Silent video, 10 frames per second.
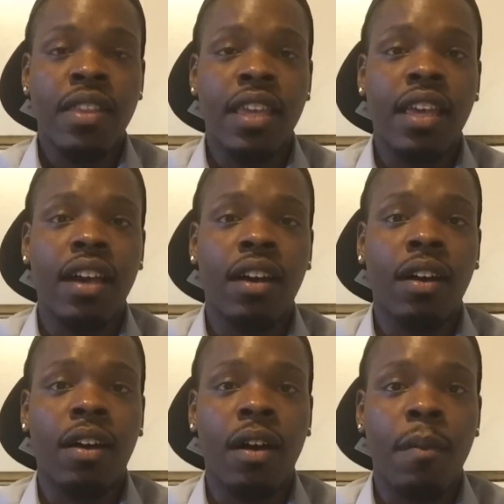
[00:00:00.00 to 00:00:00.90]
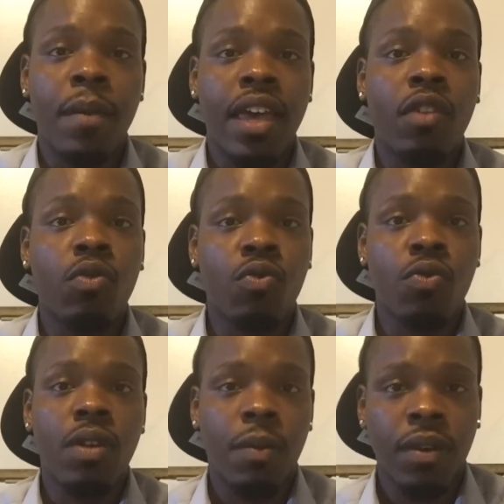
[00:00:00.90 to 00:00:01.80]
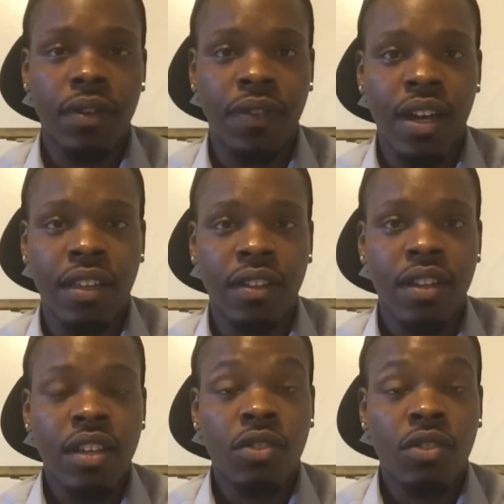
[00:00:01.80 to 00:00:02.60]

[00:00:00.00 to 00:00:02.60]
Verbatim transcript: than a man who grew up with a father.